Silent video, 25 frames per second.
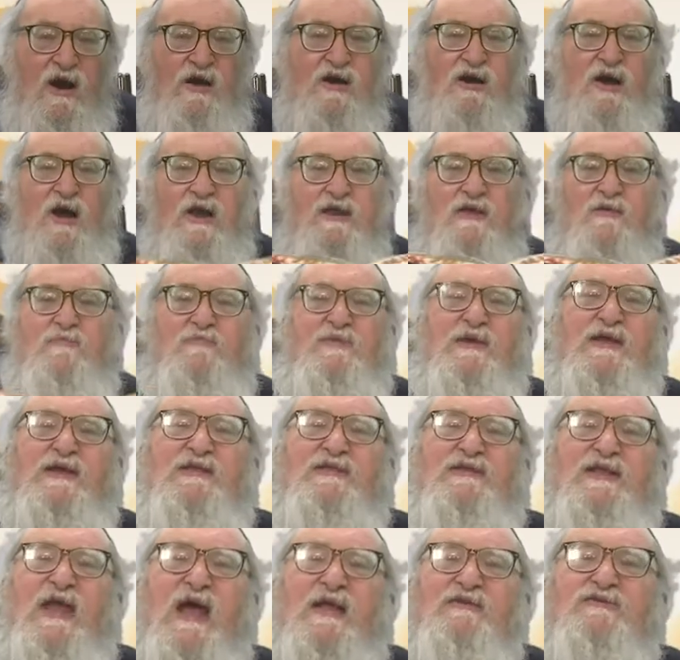are going to
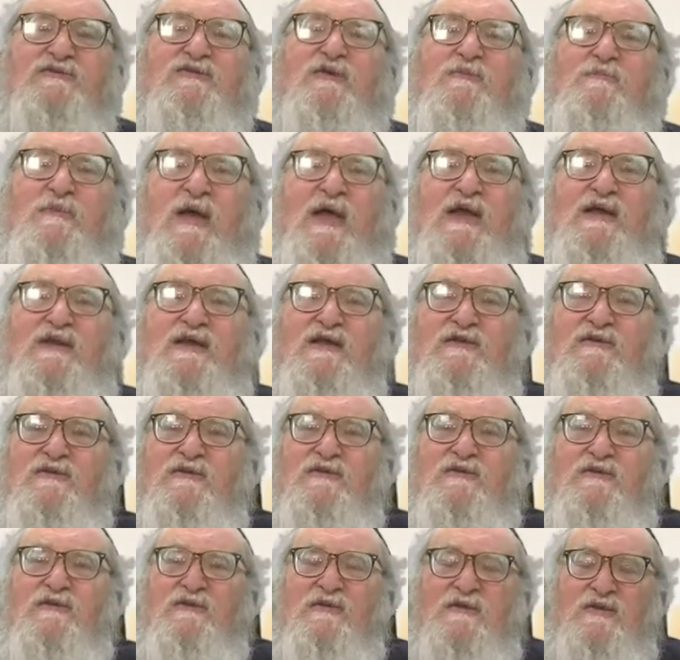be decimated
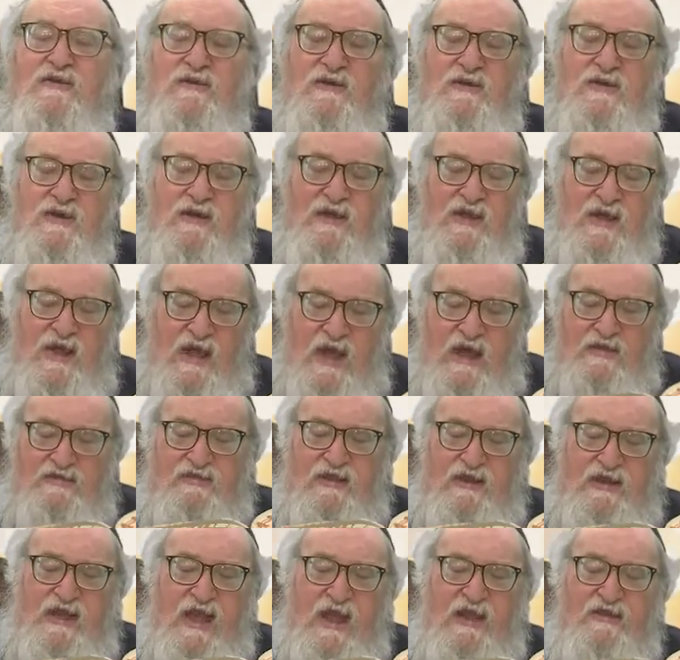
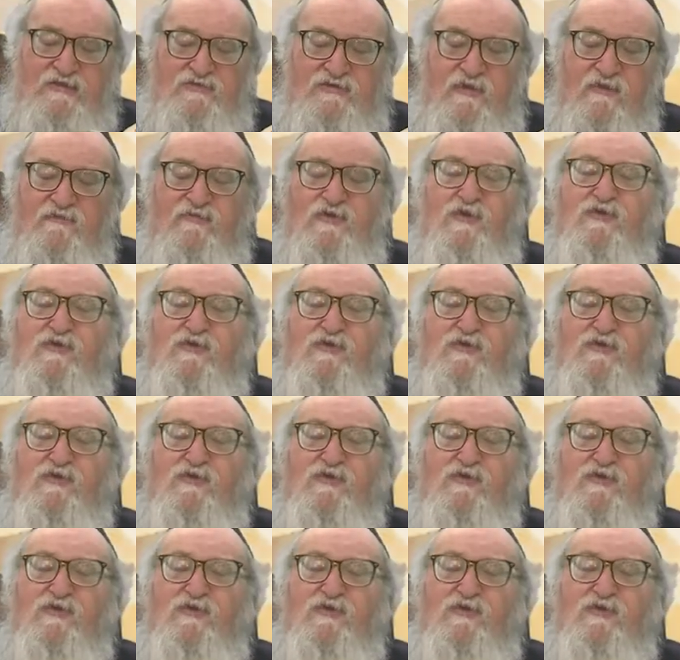at the gates